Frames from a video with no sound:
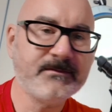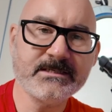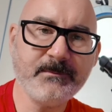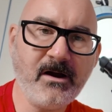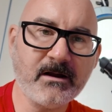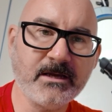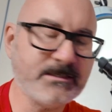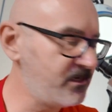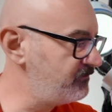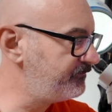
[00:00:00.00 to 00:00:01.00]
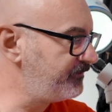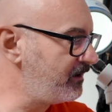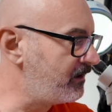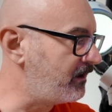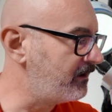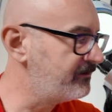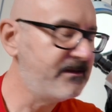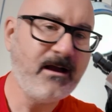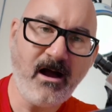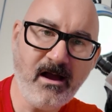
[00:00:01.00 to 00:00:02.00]
the spark goes so far.
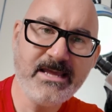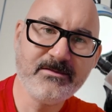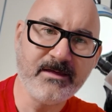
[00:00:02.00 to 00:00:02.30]
I